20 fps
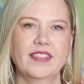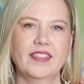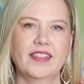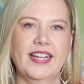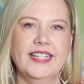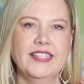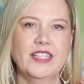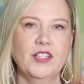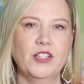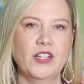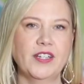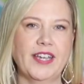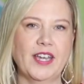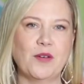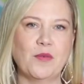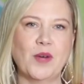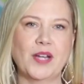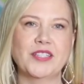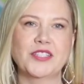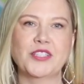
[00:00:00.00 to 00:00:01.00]
That's a look
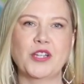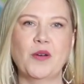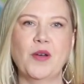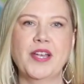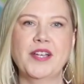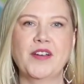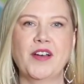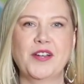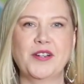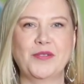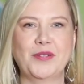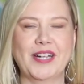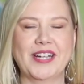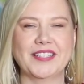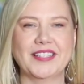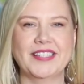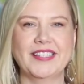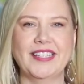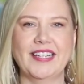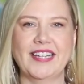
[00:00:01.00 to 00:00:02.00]
at what's going on
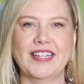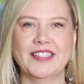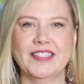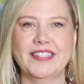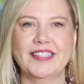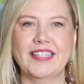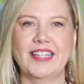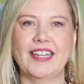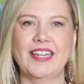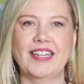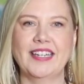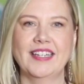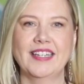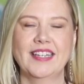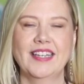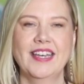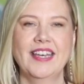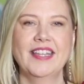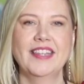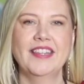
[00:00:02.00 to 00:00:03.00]
around CLC.
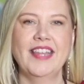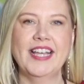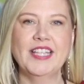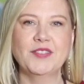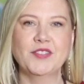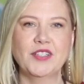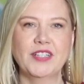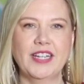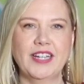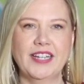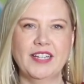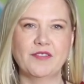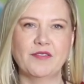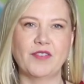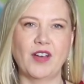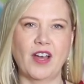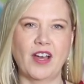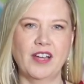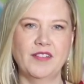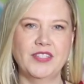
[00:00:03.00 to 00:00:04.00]
Thanks for getting
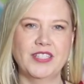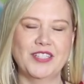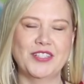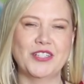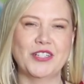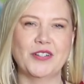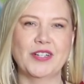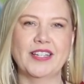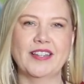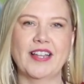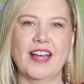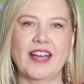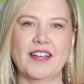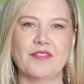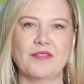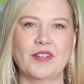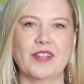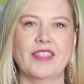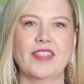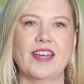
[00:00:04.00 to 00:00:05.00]
involved in doing
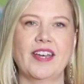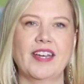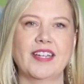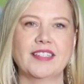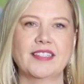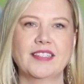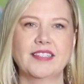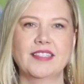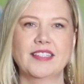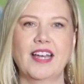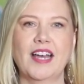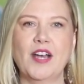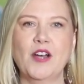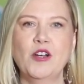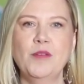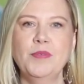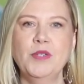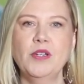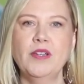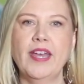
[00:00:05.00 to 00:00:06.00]
life with us. I
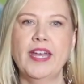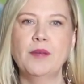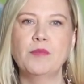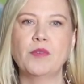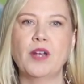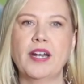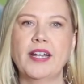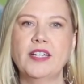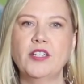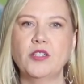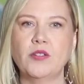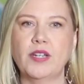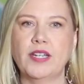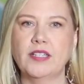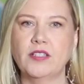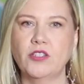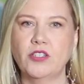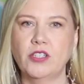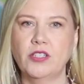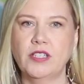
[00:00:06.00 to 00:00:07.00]
hope you came ready to
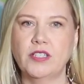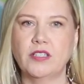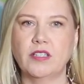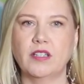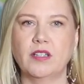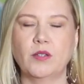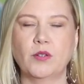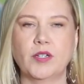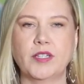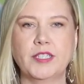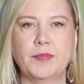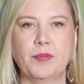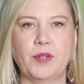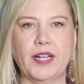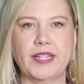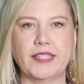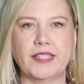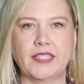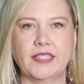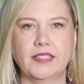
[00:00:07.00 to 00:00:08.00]
enter into the Lord's
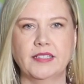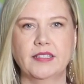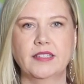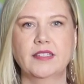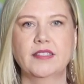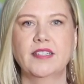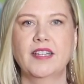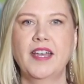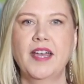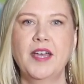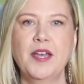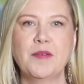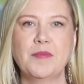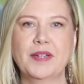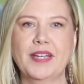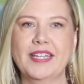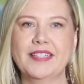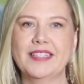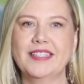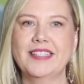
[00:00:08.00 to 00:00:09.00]
presence,
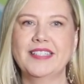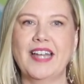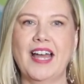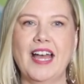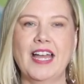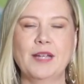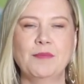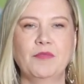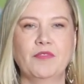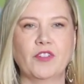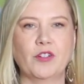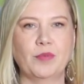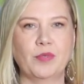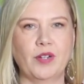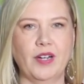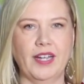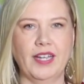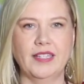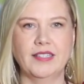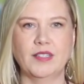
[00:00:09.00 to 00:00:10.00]
because it's time for
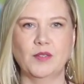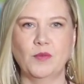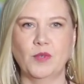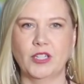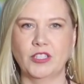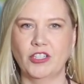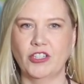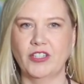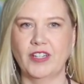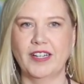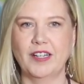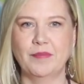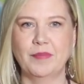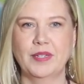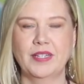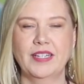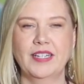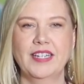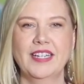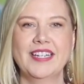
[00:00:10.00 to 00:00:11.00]
praise and worship.
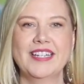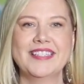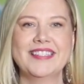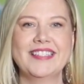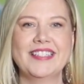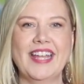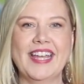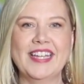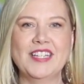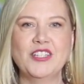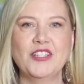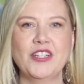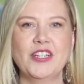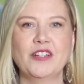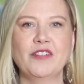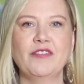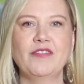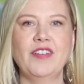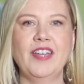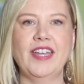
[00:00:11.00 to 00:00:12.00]
Stand to
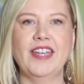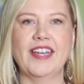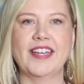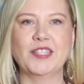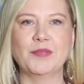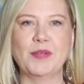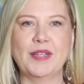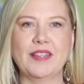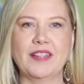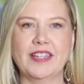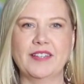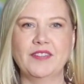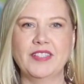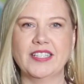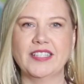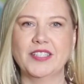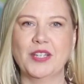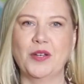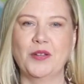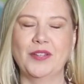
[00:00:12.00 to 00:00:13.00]
your feet as we lift
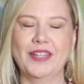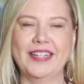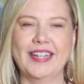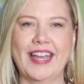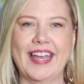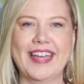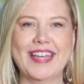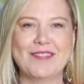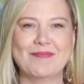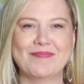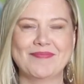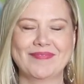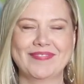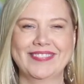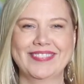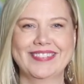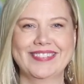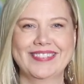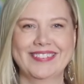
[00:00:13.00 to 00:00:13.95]
His holy name.